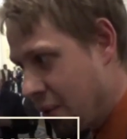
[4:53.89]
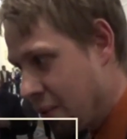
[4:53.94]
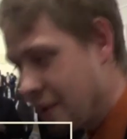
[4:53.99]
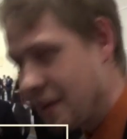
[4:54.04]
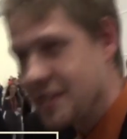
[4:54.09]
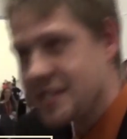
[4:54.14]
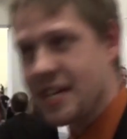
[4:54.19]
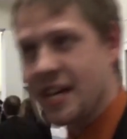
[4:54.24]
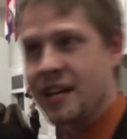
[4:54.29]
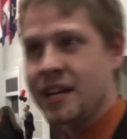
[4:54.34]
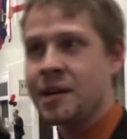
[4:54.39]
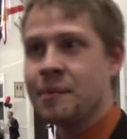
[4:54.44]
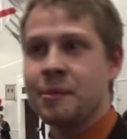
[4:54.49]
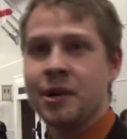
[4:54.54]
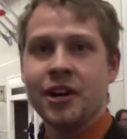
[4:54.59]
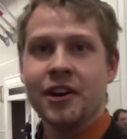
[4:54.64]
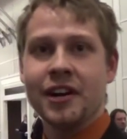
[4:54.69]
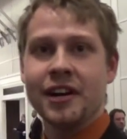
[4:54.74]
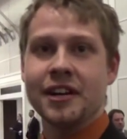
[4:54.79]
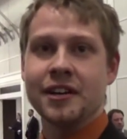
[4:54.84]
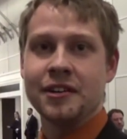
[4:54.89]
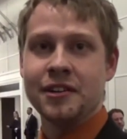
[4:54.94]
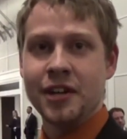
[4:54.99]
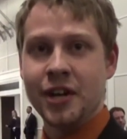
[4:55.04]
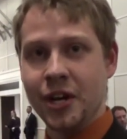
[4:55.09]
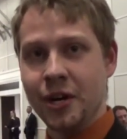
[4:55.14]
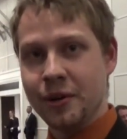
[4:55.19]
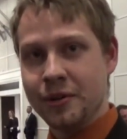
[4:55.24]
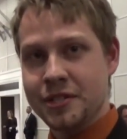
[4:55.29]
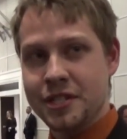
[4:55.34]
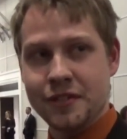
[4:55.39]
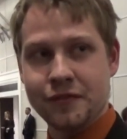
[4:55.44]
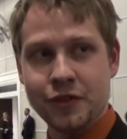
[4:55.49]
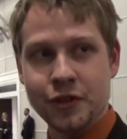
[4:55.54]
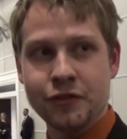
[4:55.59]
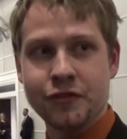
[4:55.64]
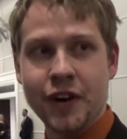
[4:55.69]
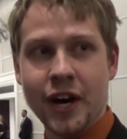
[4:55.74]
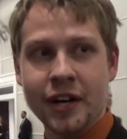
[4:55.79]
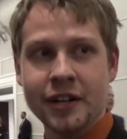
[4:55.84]
Well, as any American knows, if
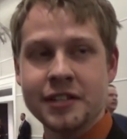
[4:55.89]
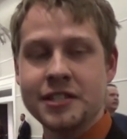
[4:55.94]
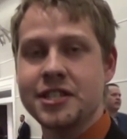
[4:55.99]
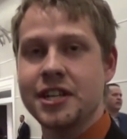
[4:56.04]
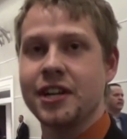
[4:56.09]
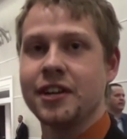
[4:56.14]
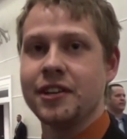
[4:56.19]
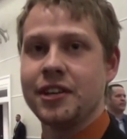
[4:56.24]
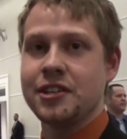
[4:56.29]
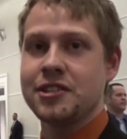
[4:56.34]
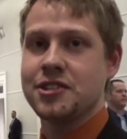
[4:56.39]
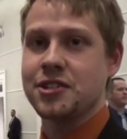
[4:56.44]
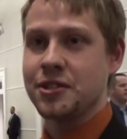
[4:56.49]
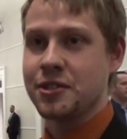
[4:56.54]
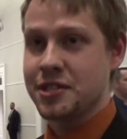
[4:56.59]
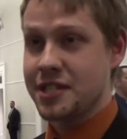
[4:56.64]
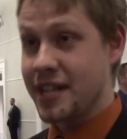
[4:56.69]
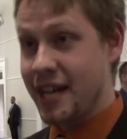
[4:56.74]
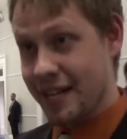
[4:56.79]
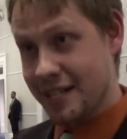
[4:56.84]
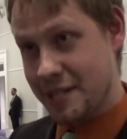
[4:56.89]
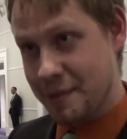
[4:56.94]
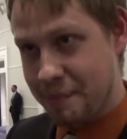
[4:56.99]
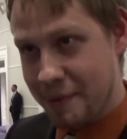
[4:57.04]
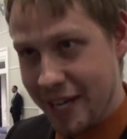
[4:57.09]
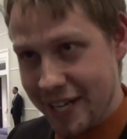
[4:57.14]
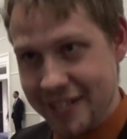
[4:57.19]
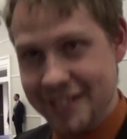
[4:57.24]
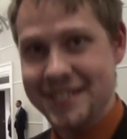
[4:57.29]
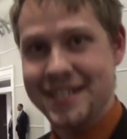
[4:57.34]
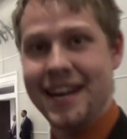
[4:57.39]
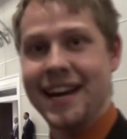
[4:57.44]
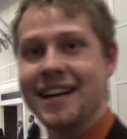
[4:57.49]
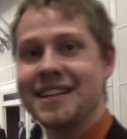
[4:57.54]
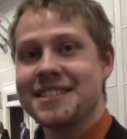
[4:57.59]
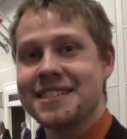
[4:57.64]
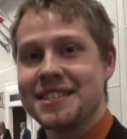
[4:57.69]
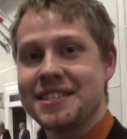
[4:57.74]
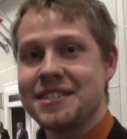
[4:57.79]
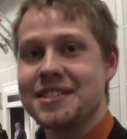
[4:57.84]
you voluntarily choose not to pay your
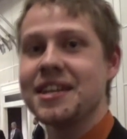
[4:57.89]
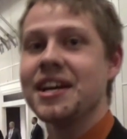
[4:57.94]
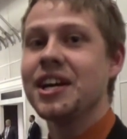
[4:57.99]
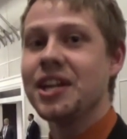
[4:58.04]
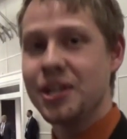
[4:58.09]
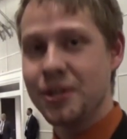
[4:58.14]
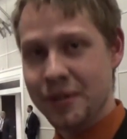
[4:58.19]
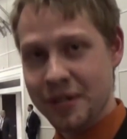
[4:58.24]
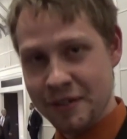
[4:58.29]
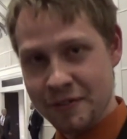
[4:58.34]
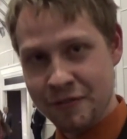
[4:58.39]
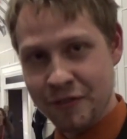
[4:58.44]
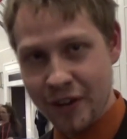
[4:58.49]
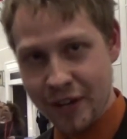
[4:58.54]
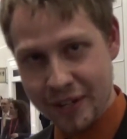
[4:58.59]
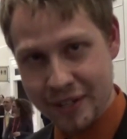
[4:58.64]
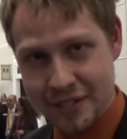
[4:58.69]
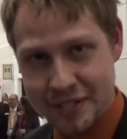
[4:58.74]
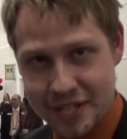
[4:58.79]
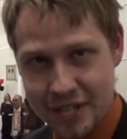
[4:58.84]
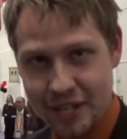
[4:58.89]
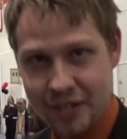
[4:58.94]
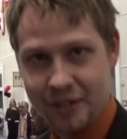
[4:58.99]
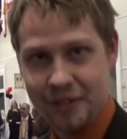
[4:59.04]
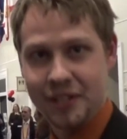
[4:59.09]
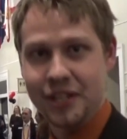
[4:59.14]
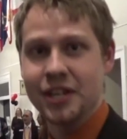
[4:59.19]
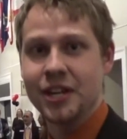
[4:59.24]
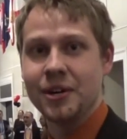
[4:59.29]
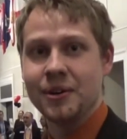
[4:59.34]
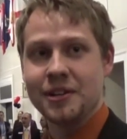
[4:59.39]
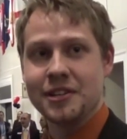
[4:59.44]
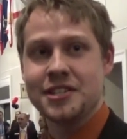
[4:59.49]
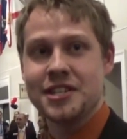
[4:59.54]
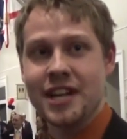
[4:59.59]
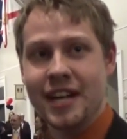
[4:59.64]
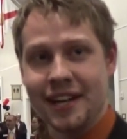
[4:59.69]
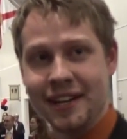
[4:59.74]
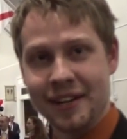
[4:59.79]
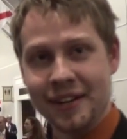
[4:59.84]
taxes, you can voluntarily go to
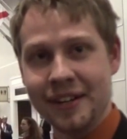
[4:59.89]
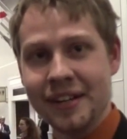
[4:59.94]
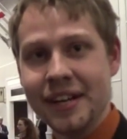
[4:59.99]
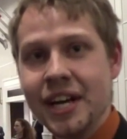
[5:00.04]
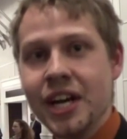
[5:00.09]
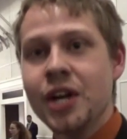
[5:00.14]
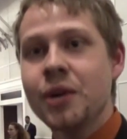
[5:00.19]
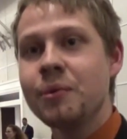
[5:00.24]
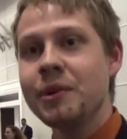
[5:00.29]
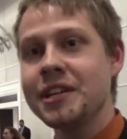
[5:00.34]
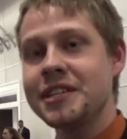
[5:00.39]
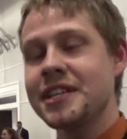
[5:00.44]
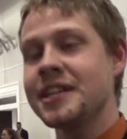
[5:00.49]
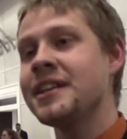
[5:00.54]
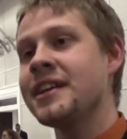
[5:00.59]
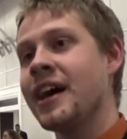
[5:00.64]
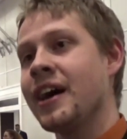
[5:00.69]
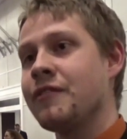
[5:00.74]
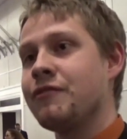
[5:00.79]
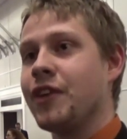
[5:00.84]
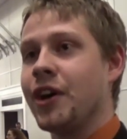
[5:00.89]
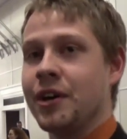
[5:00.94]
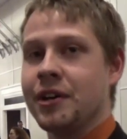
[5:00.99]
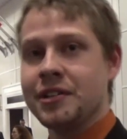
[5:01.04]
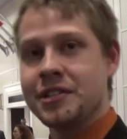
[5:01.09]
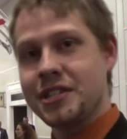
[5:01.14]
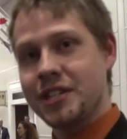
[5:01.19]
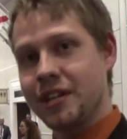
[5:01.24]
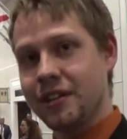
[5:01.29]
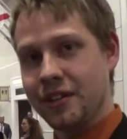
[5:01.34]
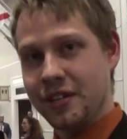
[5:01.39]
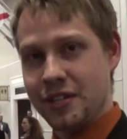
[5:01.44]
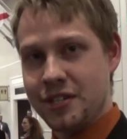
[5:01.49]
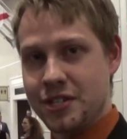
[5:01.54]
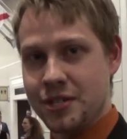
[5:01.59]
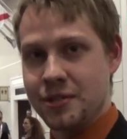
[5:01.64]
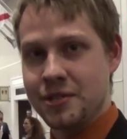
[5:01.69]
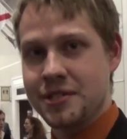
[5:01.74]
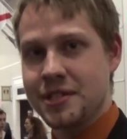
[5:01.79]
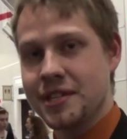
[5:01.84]
jail. We did not voluntarily
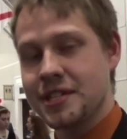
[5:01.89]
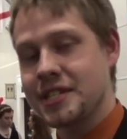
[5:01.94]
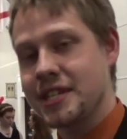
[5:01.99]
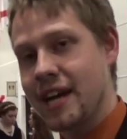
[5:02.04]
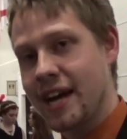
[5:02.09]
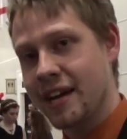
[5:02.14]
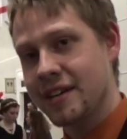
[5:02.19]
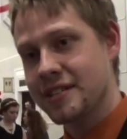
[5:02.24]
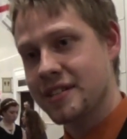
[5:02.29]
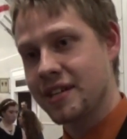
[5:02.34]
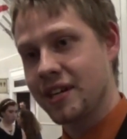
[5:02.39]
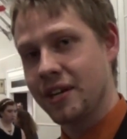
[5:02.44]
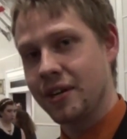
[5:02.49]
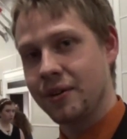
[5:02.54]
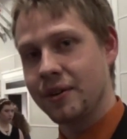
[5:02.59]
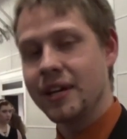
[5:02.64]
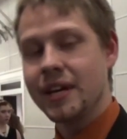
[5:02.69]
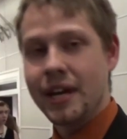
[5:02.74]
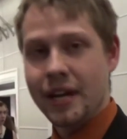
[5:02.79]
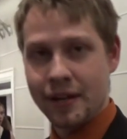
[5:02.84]
choose this tax code.